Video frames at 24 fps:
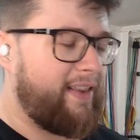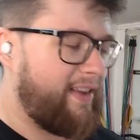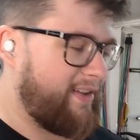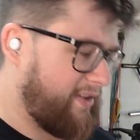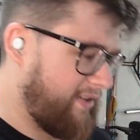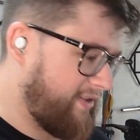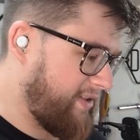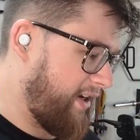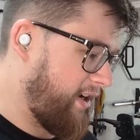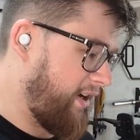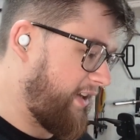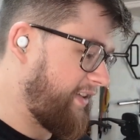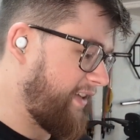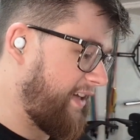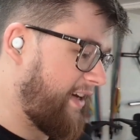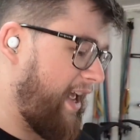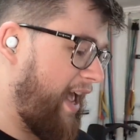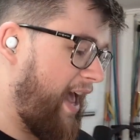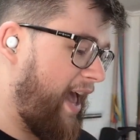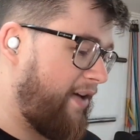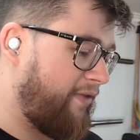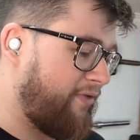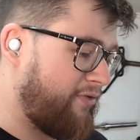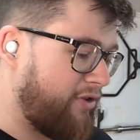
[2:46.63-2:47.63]
As I said, I did it
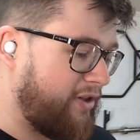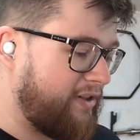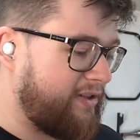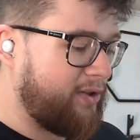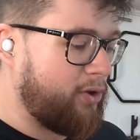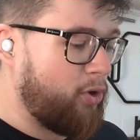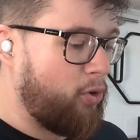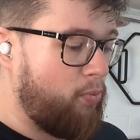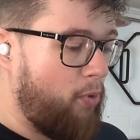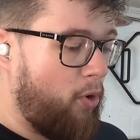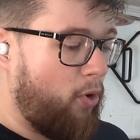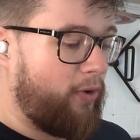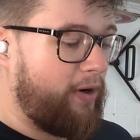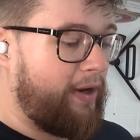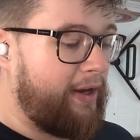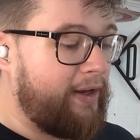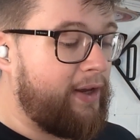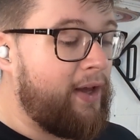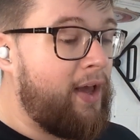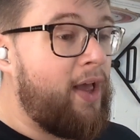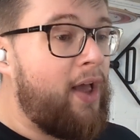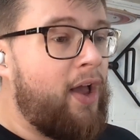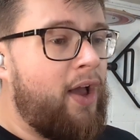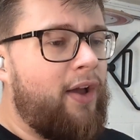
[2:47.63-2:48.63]
every single morning
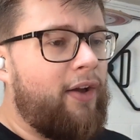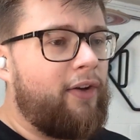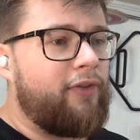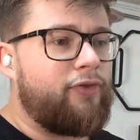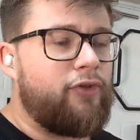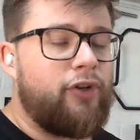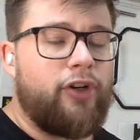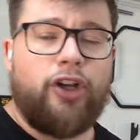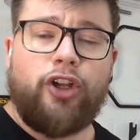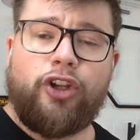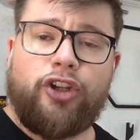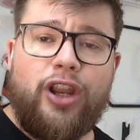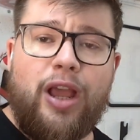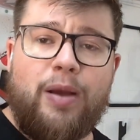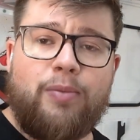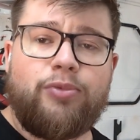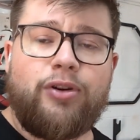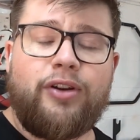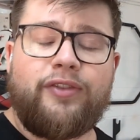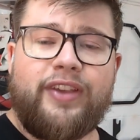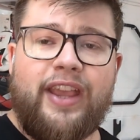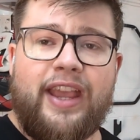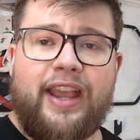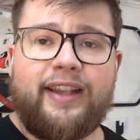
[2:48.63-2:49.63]
for a good number
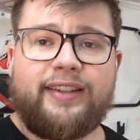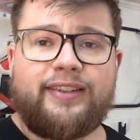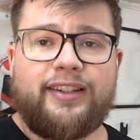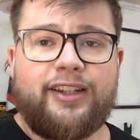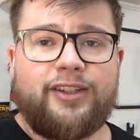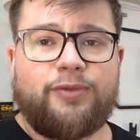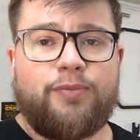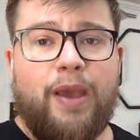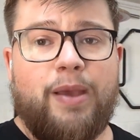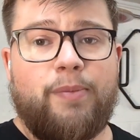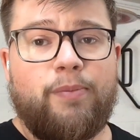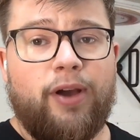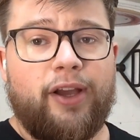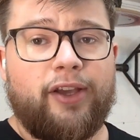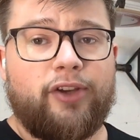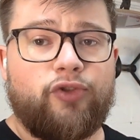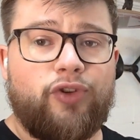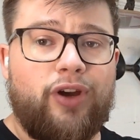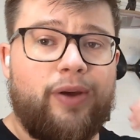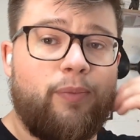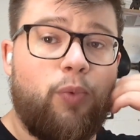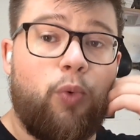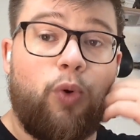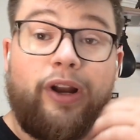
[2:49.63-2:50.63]
of years, and it's made my
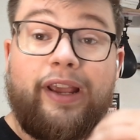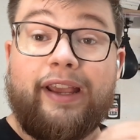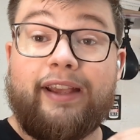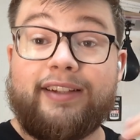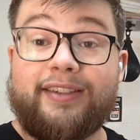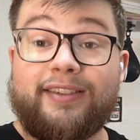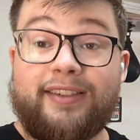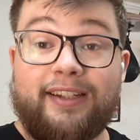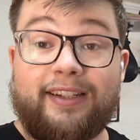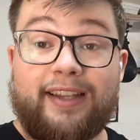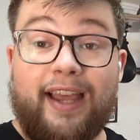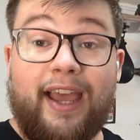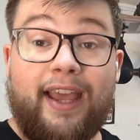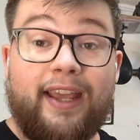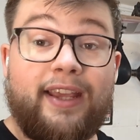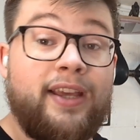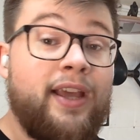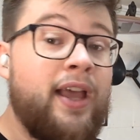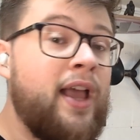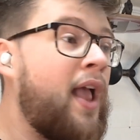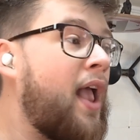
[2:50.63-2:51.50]
grip what it is today.